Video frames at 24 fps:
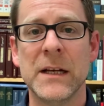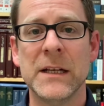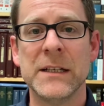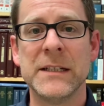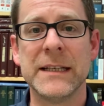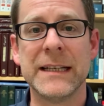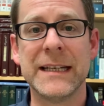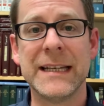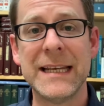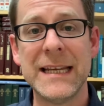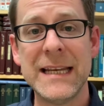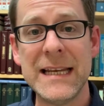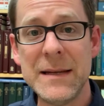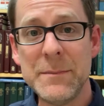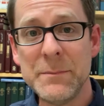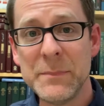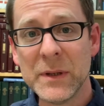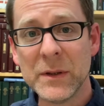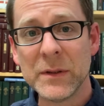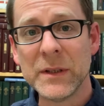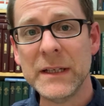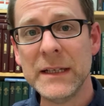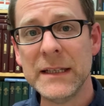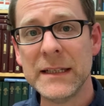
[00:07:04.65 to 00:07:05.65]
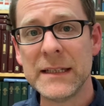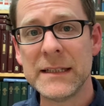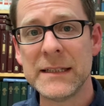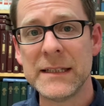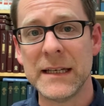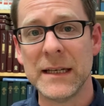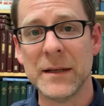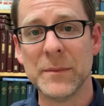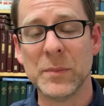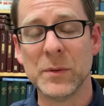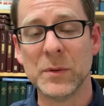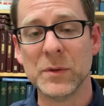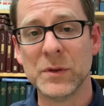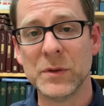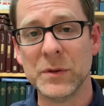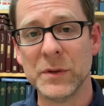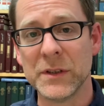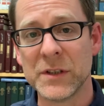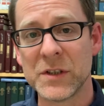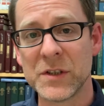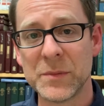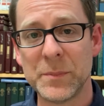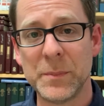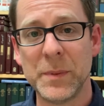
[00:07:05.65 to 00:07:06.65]
to keep building the temple, to
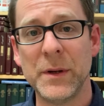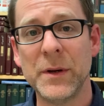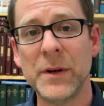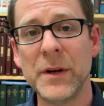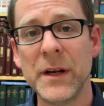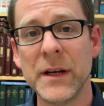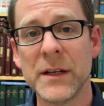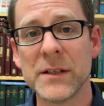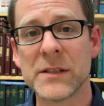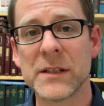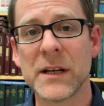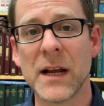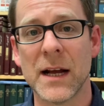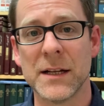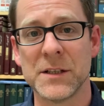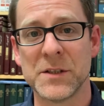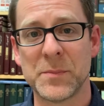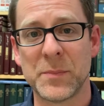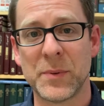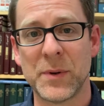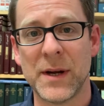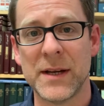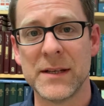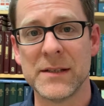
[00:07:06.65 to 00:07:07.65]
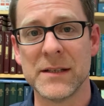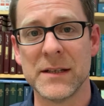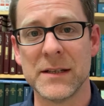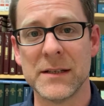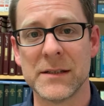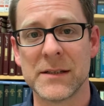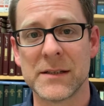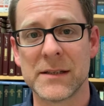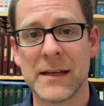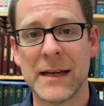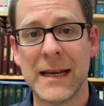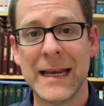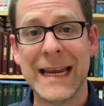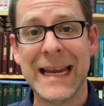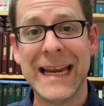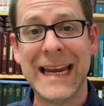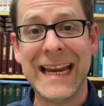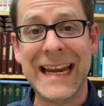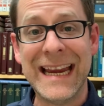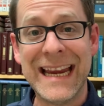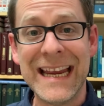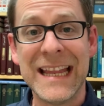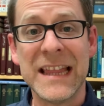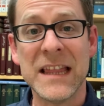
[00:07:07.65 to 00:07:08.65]
experience God's presence
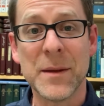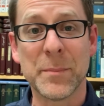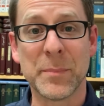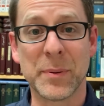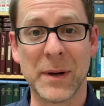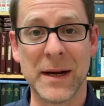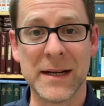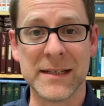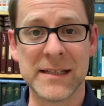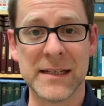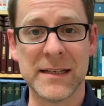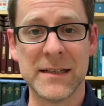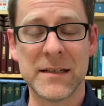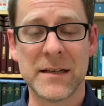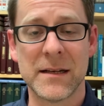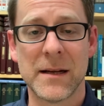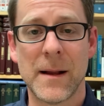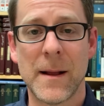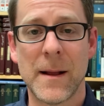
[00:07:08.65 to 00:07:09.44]
in the present,